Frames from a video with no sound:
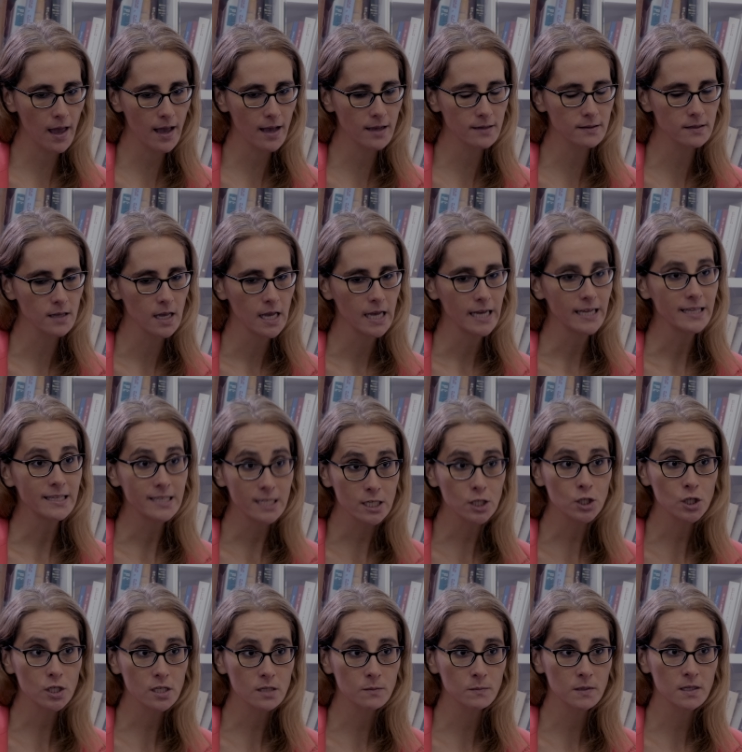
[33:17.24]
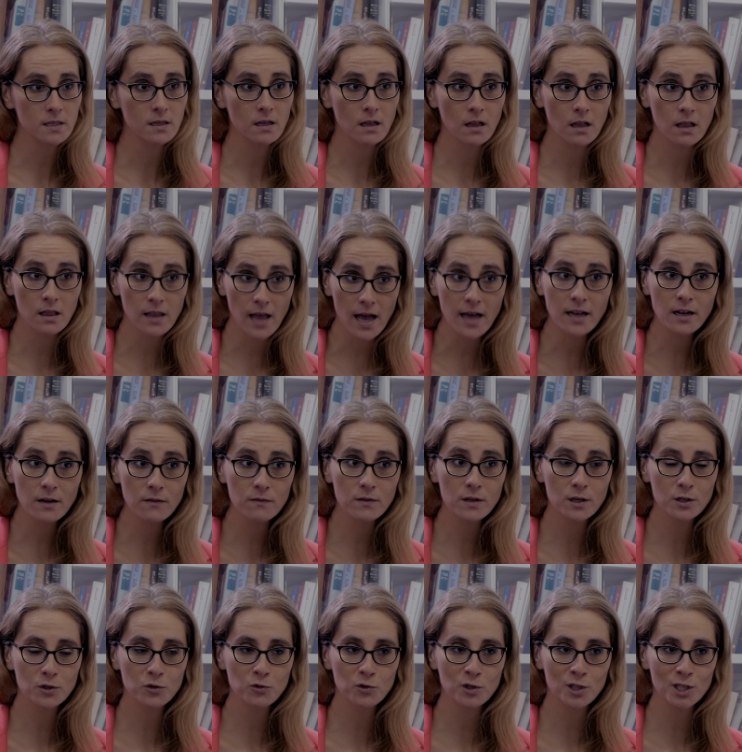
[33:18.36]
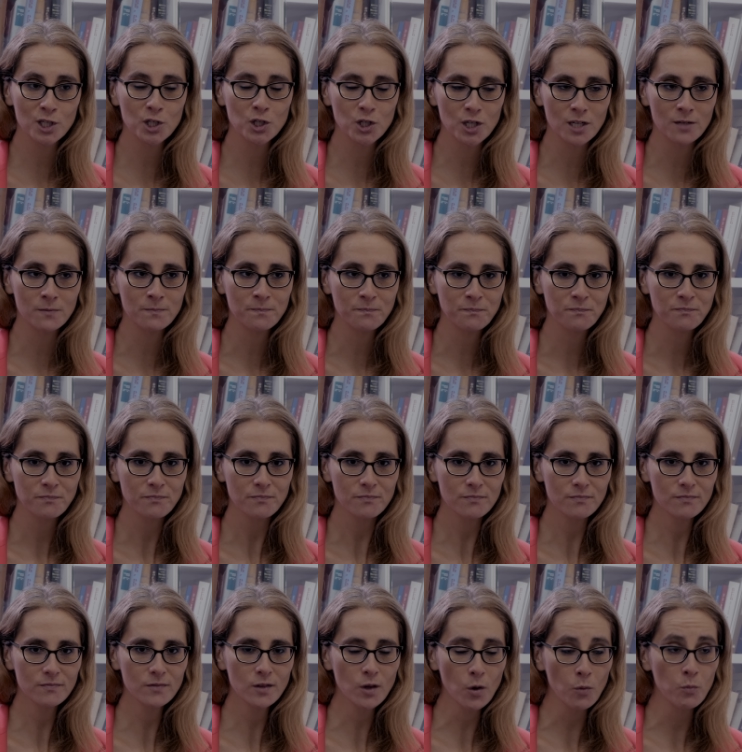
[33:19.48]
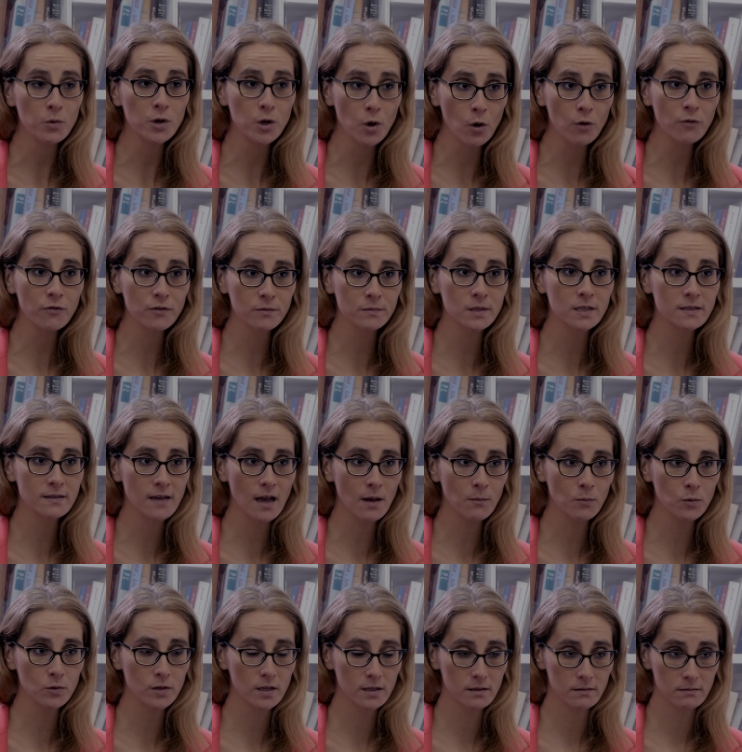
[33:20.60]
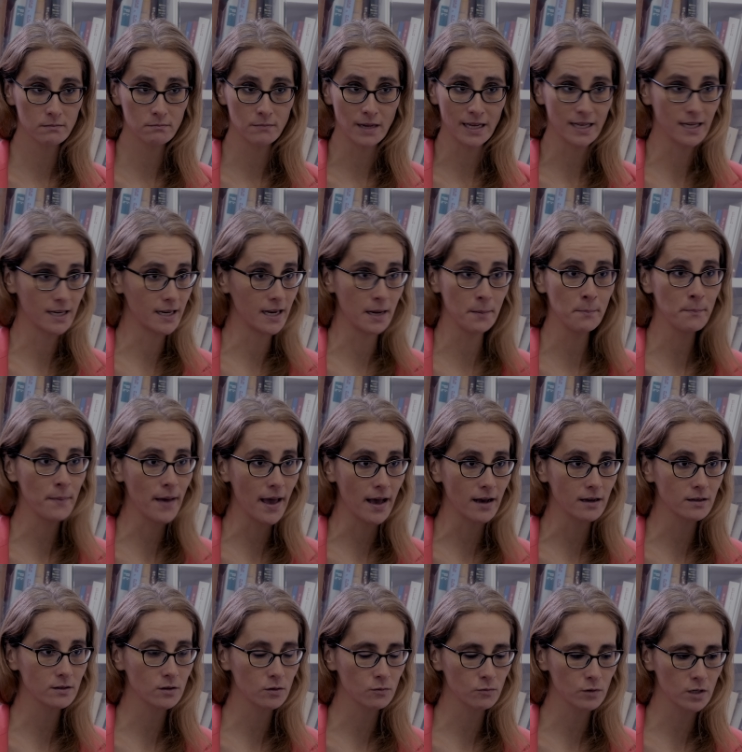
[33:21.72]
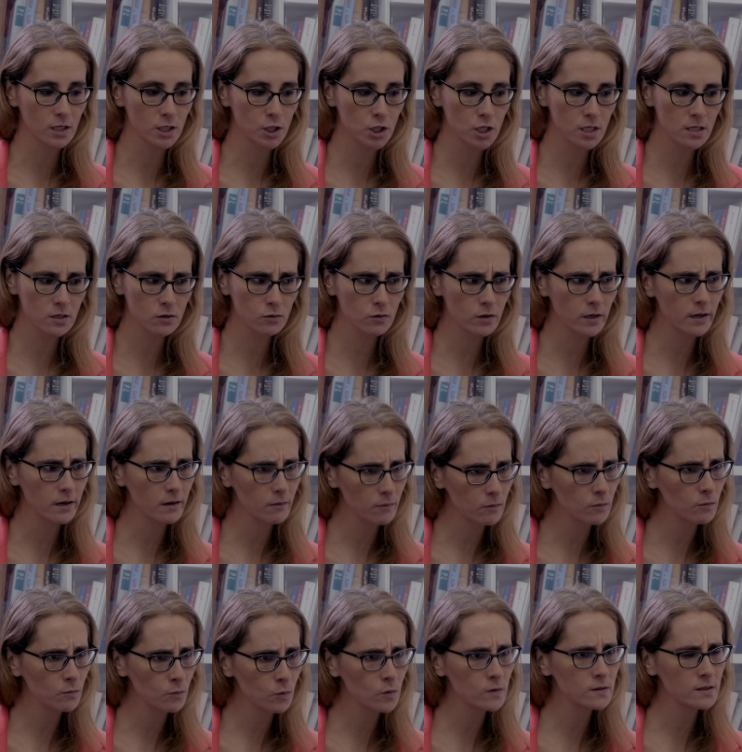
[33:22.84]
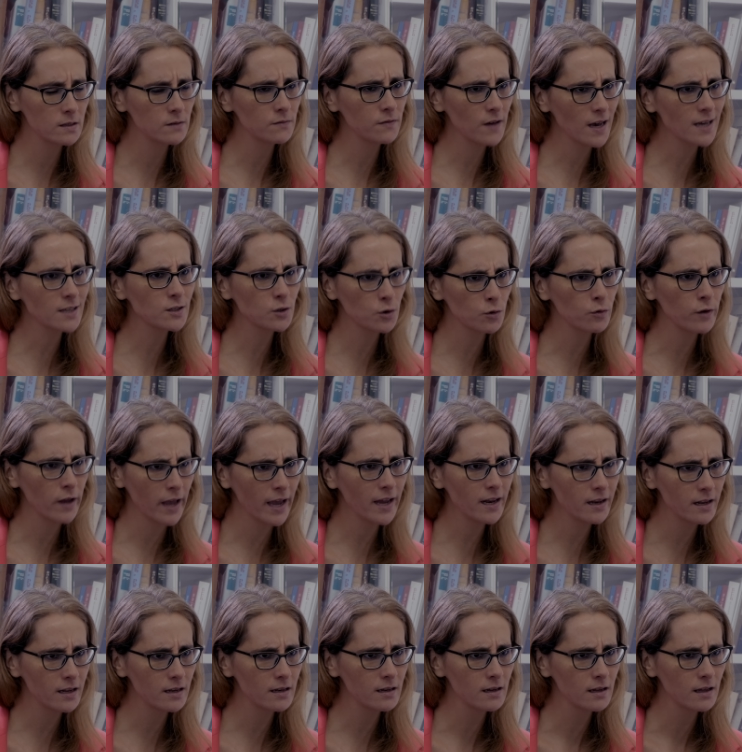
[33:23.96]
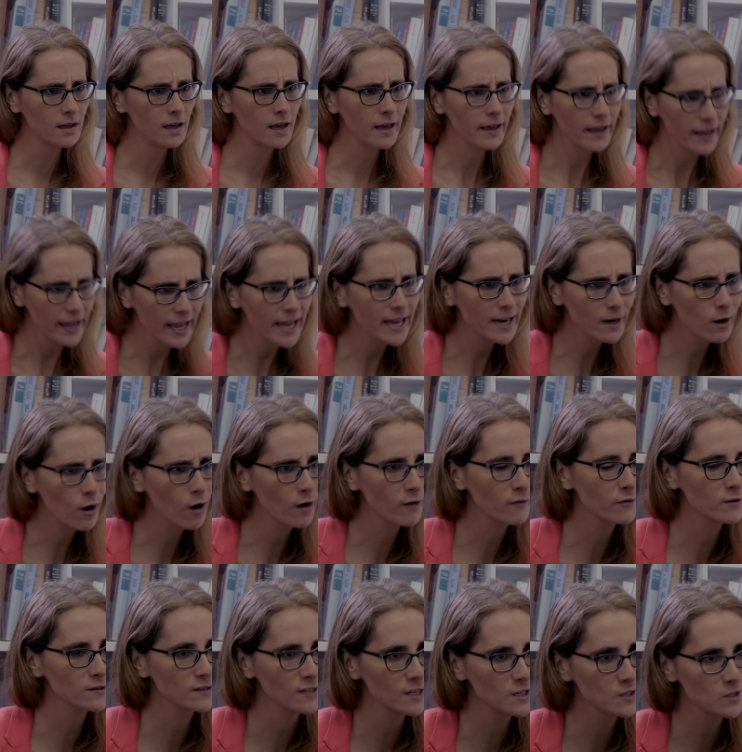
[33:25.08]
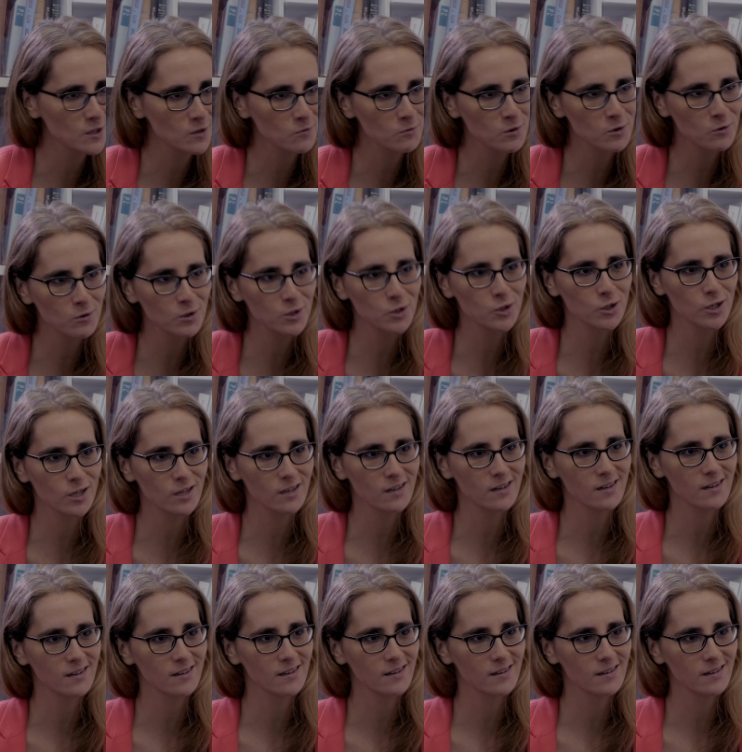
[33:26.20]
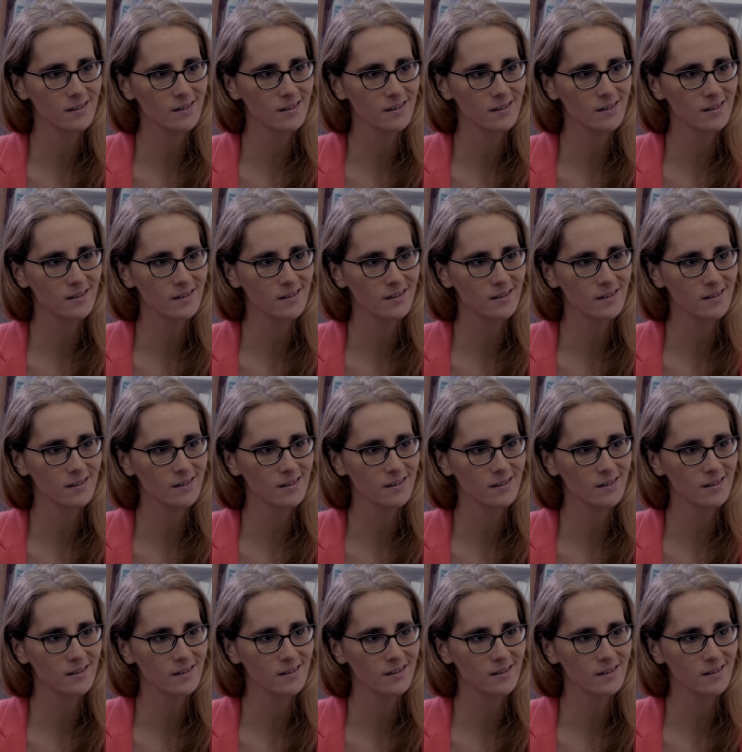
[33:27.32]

past teaches me that a lot of the tradition we know from the Talmud that made an impact on religious history was in fact created in conversation with Christian